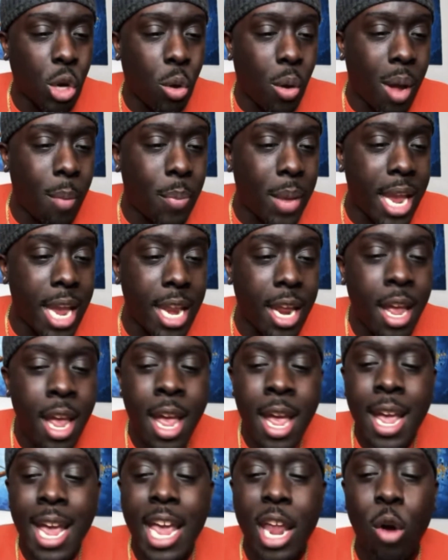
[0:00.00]
and
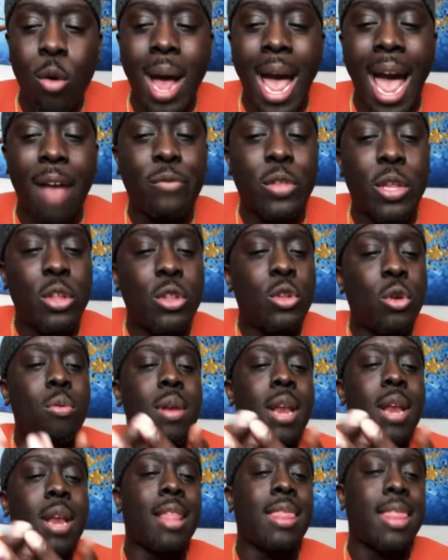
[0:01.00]
he don't have to do
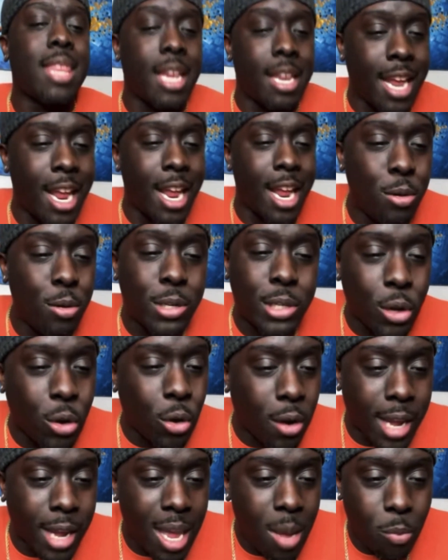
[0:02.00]
nothing, and you still gonna
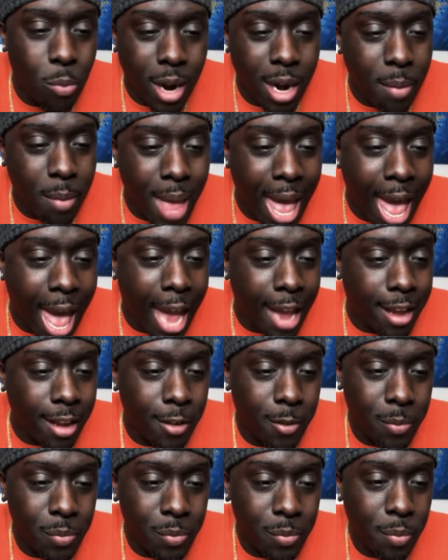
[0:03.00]
keep running back.
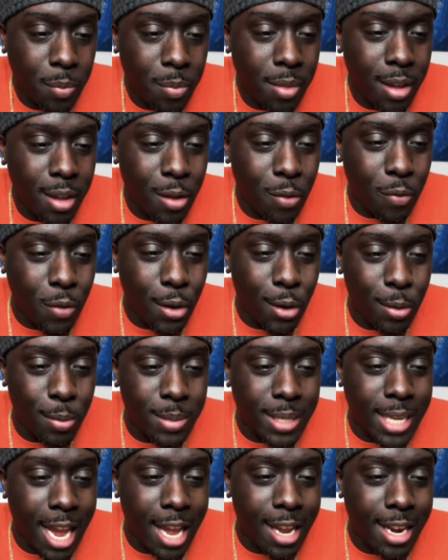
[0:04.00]
You feel what I'm
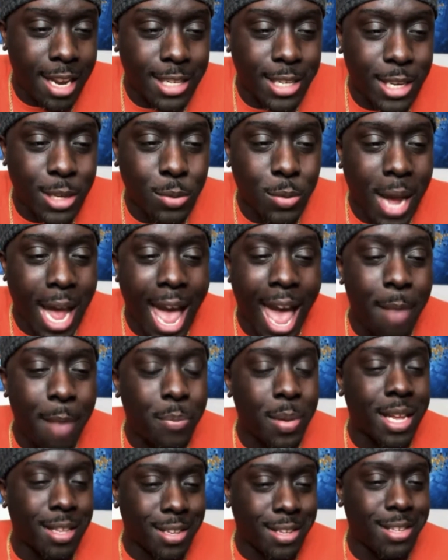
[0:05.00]
saying? This is what
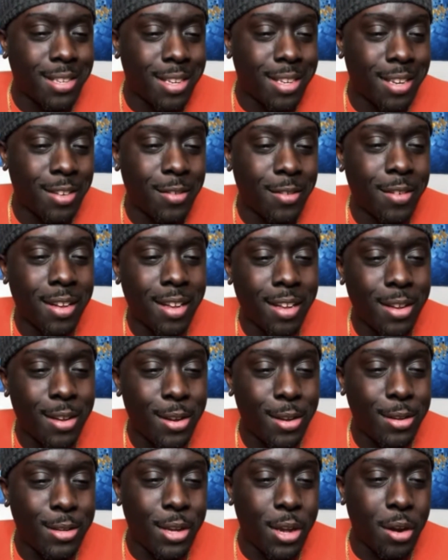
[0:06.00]
happens. You
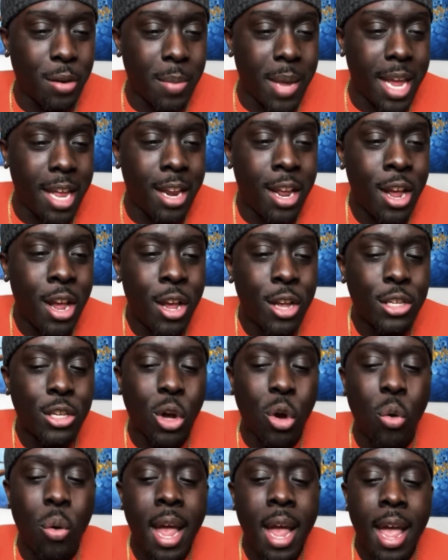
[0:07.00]
see what I mean?
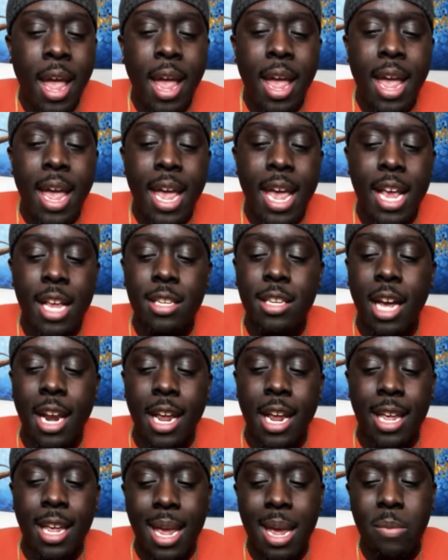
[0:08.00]
So he's gonna
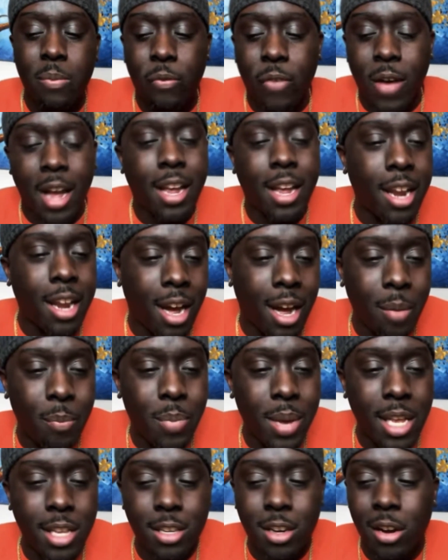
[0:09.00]
keep fucking up.
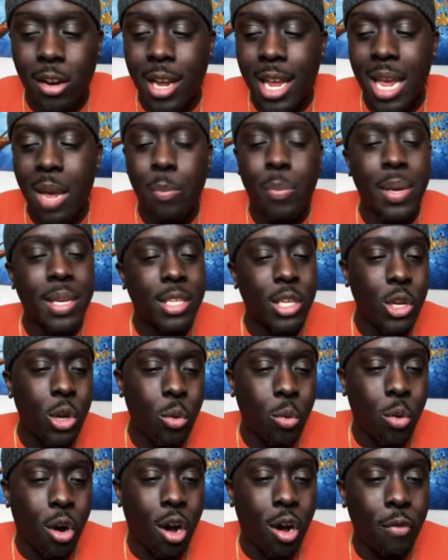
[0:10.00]
He's gonna keep pissing you
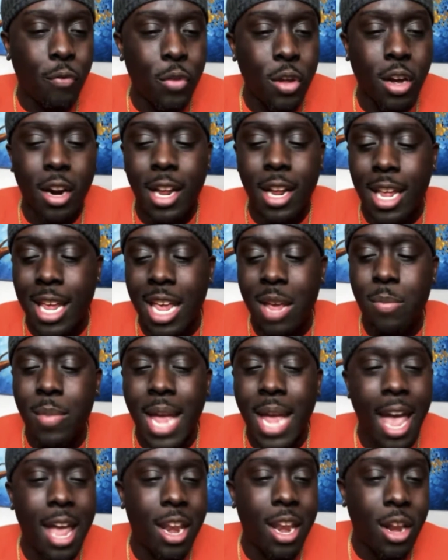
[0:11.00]
off. You're gonna keep
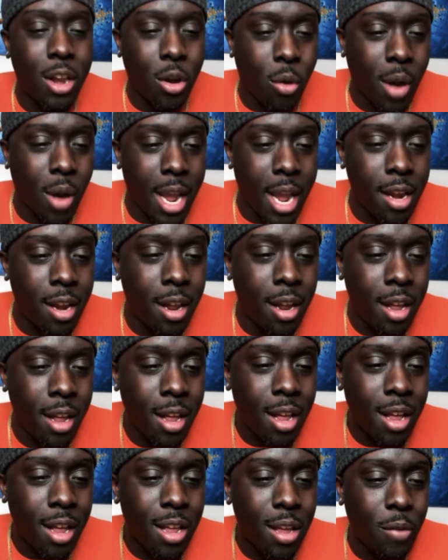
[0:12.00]
getting annoyed.
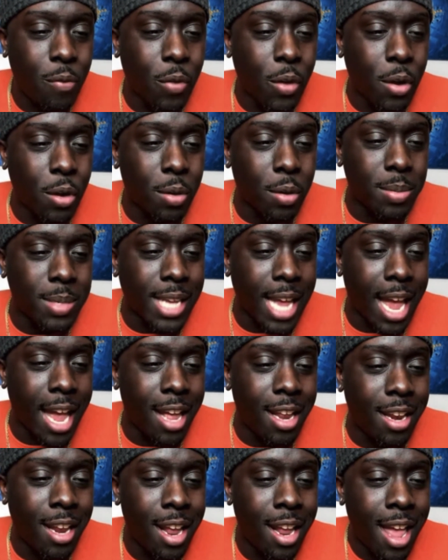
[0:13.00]
You feel what I'm
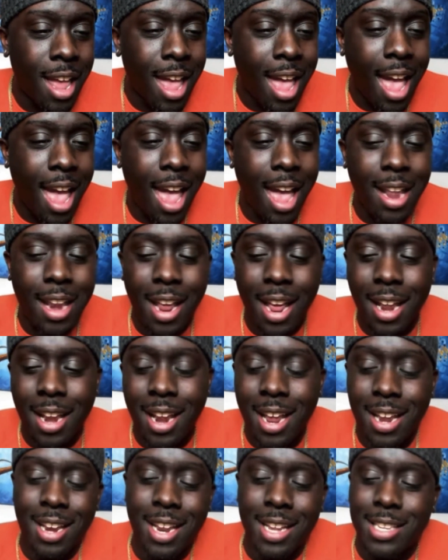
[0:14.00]
saying?
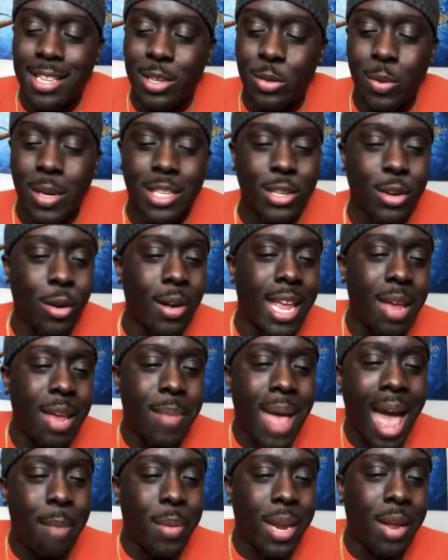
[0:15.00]
And this is what's gonna keep
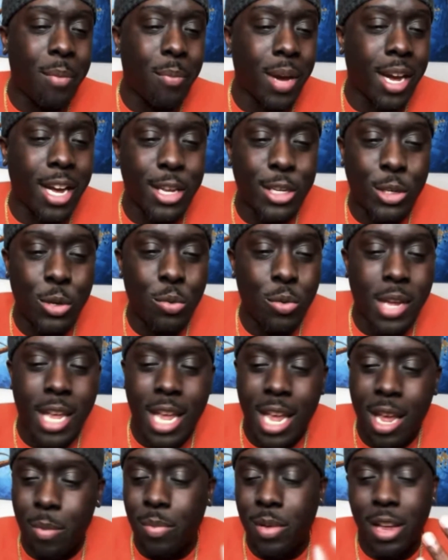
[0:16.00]
happening because you
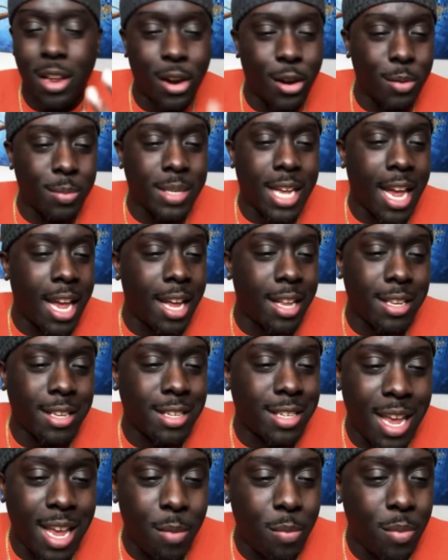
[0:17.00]
keep, you know what I'm saying?
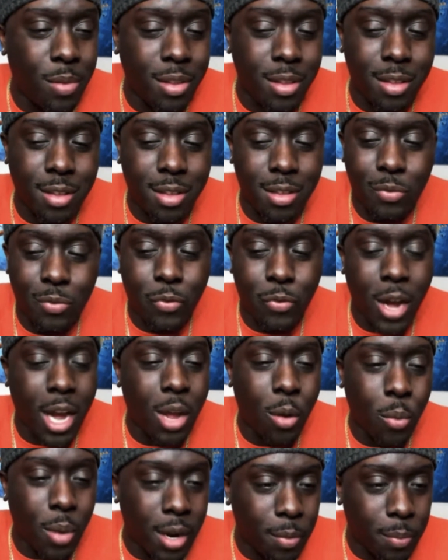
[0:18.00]
Keep fucking with him.